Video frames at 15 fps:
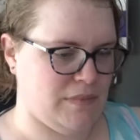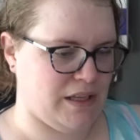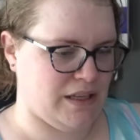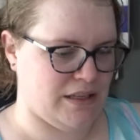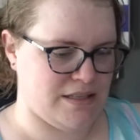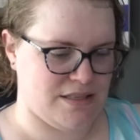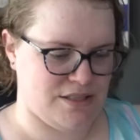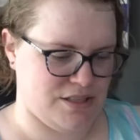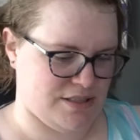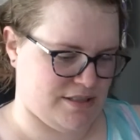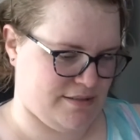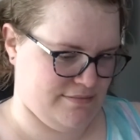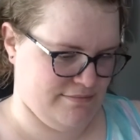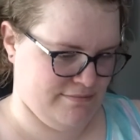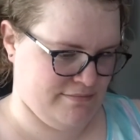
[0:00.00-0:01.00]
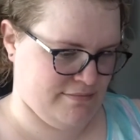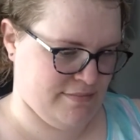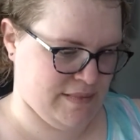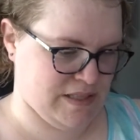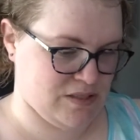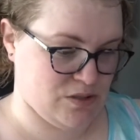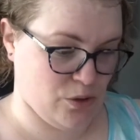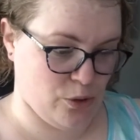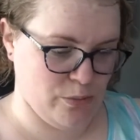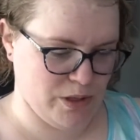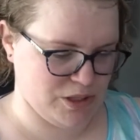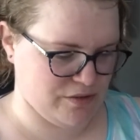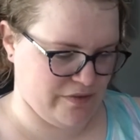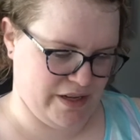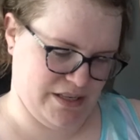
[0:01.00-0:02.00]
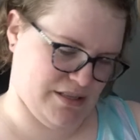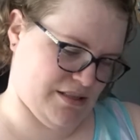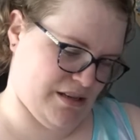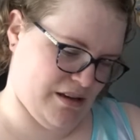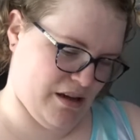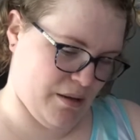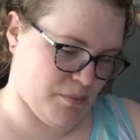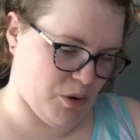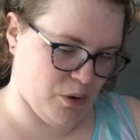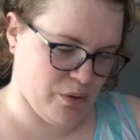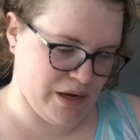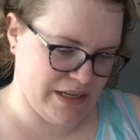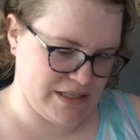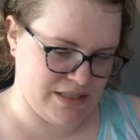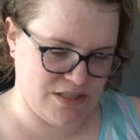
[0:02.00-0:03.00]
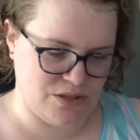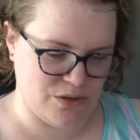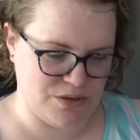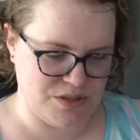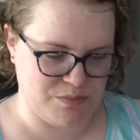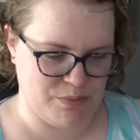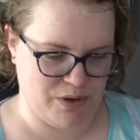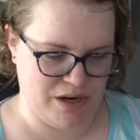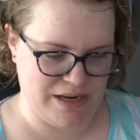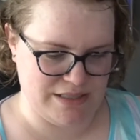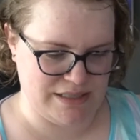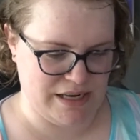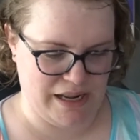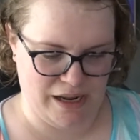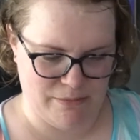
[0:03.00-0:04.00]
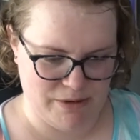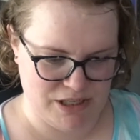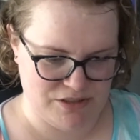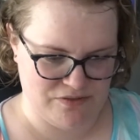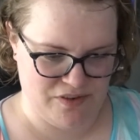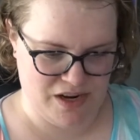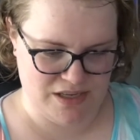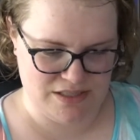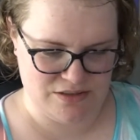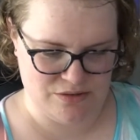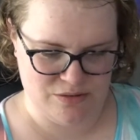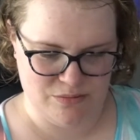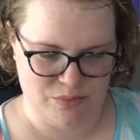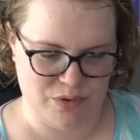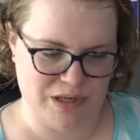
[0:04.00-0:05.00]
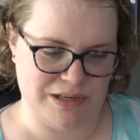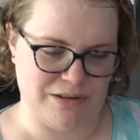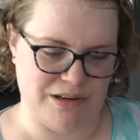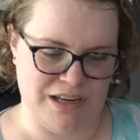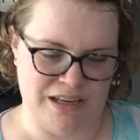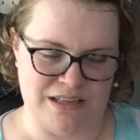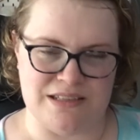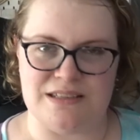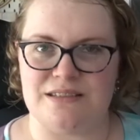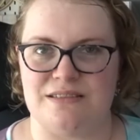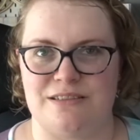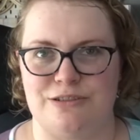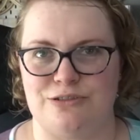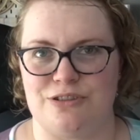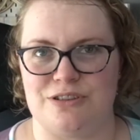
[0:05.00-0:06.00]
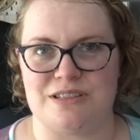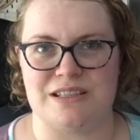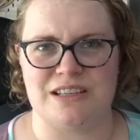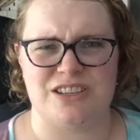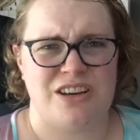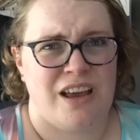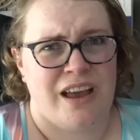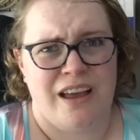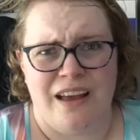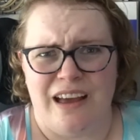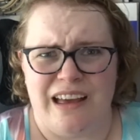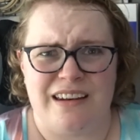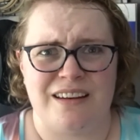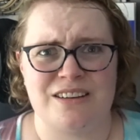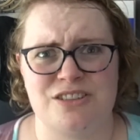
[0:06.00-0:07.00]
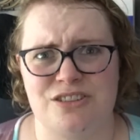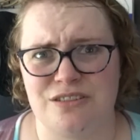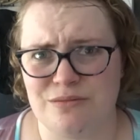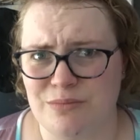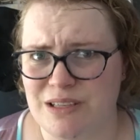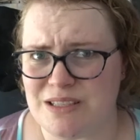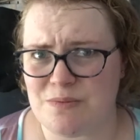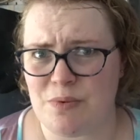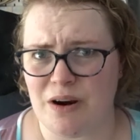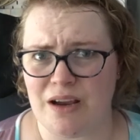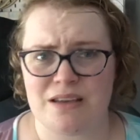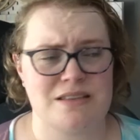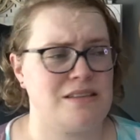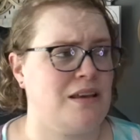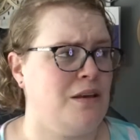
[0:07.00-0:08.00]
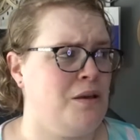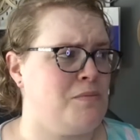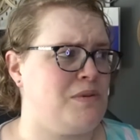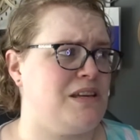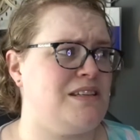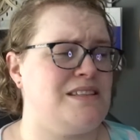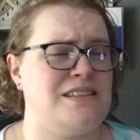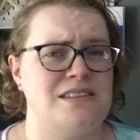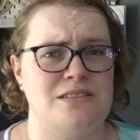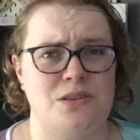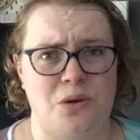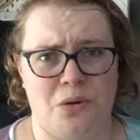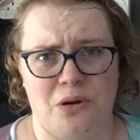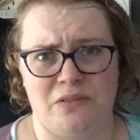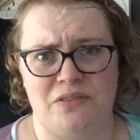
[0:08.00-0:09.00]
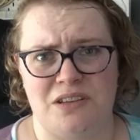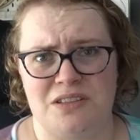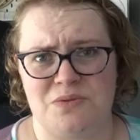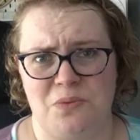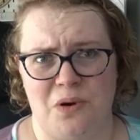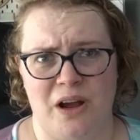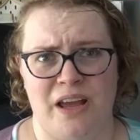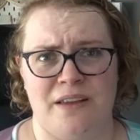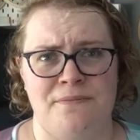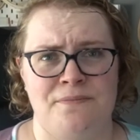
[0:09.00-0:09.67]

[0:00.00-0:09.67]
It's just so much faster. I'm always so surprised at how much faster embroidery is to cross stitch, and I shouldn't be surprised because it's so obvious why.